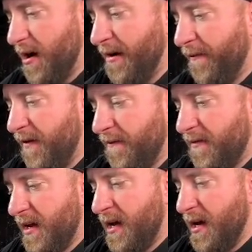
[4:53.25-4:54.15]
out of
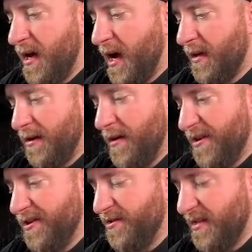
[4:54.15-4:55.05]
50, Anthony
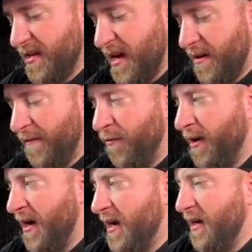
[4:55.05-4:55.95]
Richardson out of
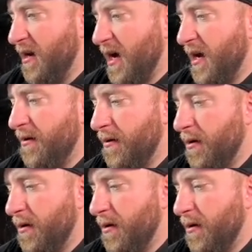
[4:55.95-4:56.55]
199,